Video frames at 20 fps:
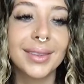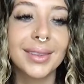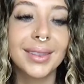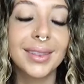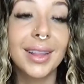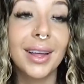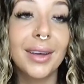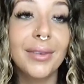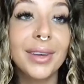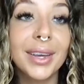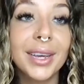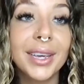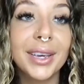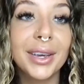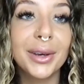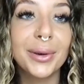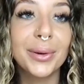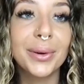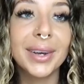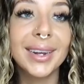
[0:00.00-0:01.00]
loving
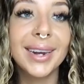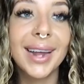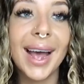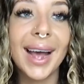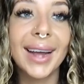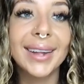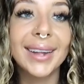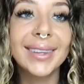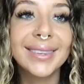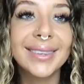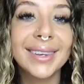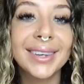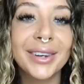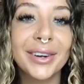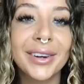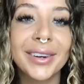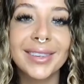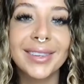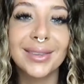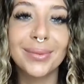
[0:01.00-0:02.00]
you, enhancing
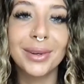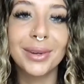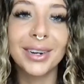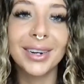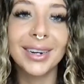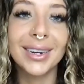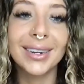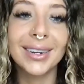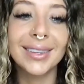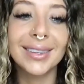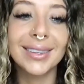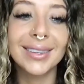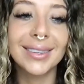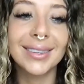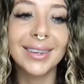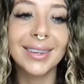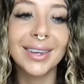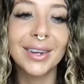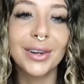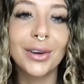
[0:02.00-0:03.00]
your
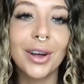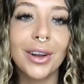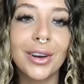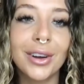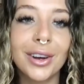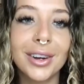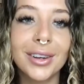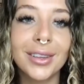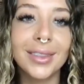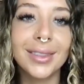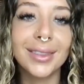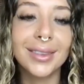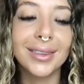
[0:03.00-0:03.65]
experience here on Earth.